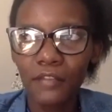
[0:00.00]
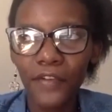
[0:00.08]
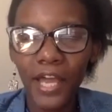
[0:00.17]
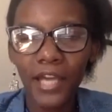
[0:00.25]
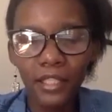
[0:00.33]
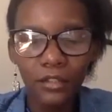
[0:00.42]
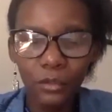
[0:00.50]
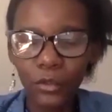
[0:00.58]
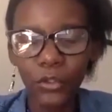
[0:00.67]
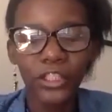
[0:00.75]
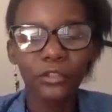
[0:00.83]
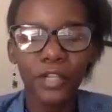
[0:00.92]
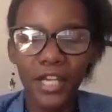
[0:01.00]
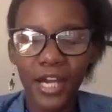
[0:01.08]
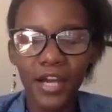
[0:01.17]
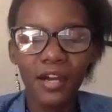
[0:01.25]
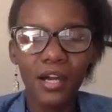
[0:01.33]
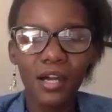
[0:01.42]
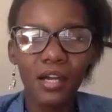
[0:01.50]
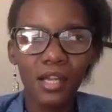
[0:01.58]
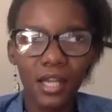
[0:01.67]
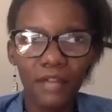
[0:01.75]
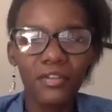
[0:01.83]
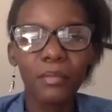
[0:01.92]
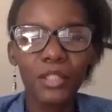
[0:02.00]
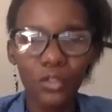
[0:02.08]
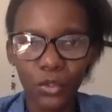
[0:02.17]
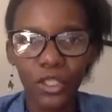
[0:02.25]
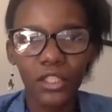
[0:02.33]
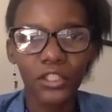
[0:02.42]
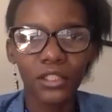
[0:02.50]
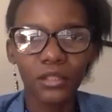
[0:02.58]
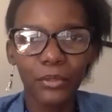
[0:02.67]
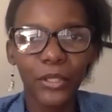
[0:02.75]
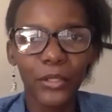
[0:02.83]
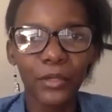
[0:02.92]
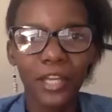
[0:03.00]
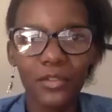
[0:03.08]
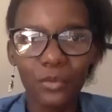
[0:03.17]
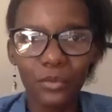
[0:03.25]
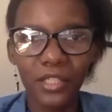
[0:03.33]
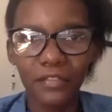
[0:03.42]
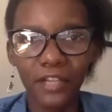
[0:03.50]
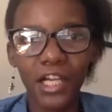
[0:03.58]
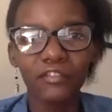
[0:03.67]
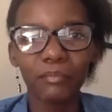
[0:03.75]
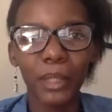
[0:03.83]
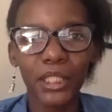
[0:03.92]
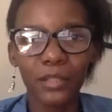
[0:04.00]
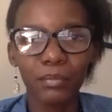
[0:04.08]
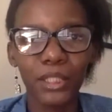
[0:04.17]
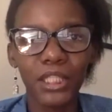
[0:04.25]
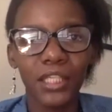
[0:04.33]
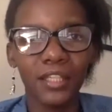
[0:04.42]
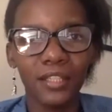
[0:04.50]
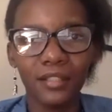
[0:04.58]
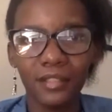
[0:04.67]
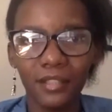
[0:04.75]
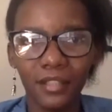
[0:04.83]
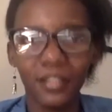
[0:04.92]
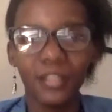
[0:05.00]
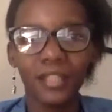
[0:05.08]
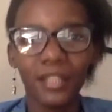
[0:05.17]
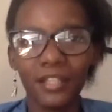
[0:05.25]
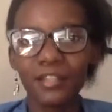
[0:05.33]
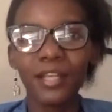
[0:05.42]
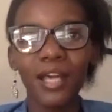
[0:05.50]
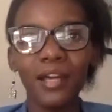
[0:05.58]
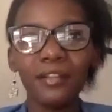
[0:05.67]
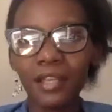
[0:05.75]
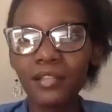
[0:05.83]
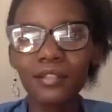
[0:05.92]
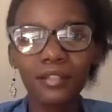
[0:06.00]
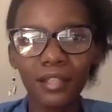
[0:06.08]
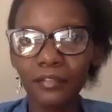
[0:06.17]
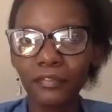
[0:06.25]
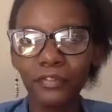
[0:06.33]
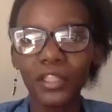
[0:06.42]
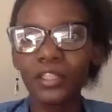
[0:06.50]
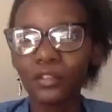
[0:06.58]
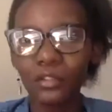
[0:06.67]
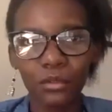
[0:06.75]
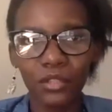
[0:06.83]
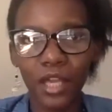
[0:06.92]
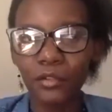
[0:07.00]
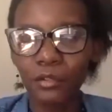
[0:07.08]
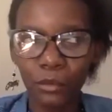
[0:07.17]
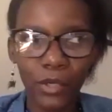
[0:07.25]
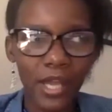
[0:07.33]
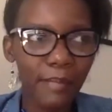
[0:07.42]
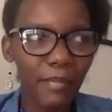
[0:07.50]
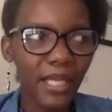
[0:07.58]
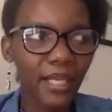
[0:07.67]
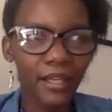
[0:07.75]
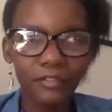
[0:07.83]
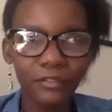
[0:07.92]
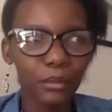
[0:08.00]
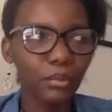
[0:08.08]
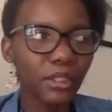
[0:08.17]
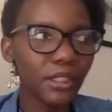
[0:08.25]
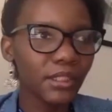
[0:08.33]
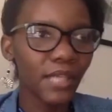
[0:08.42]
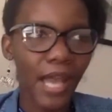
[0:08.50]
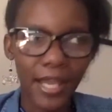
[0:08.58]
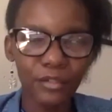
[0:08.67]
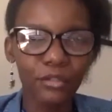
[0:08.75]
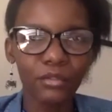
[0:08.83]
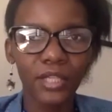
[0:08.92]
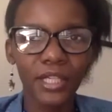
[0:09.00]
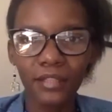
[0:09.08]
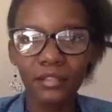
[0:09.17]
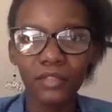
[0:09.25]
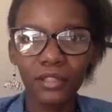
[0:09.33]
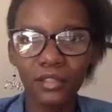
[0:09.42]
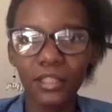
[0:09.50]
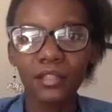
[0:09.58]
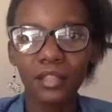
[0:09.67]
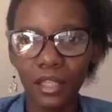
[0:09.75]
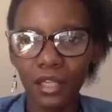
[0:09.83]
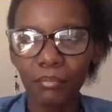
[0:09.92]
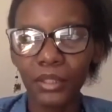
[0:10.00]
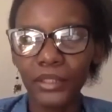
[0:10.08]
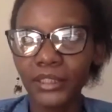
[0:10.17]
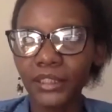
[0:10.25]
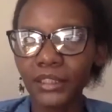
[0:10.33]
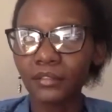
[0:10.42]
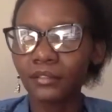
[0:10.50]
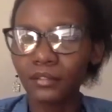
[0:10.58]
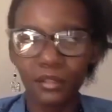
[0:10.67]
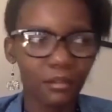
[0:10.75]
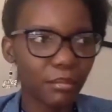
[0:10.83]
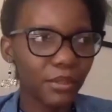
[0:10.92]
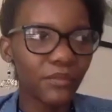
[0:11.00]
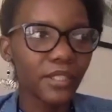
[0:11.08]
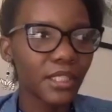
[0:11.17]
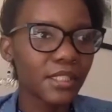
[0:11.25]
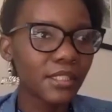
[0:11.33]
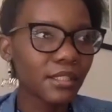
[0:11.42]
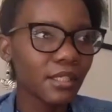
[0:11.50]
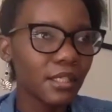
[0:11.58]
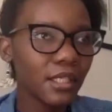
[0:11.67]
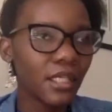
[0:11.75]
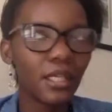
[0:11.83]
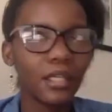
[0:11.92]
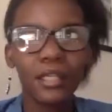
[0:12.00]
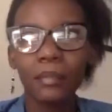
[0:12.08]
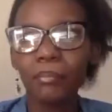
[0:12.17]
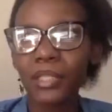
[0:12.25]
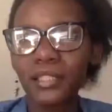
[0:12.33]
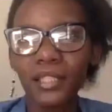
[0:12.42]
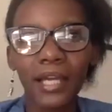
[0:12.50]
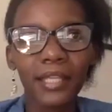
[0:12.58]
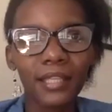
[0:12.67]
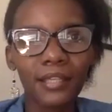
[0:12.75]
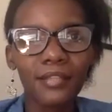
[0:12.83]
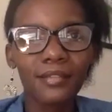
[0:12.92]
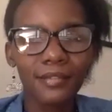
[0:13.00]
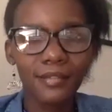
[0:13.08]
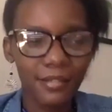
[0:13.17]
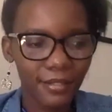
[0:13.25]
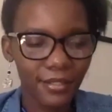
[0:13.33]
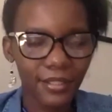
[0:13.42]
if I hadn't gotten on a government scholarship, you guys would never have met me. that's the freaking truth. I don't know where my life would be. I don't know. I can't even start thinking about that. But yeah, I guess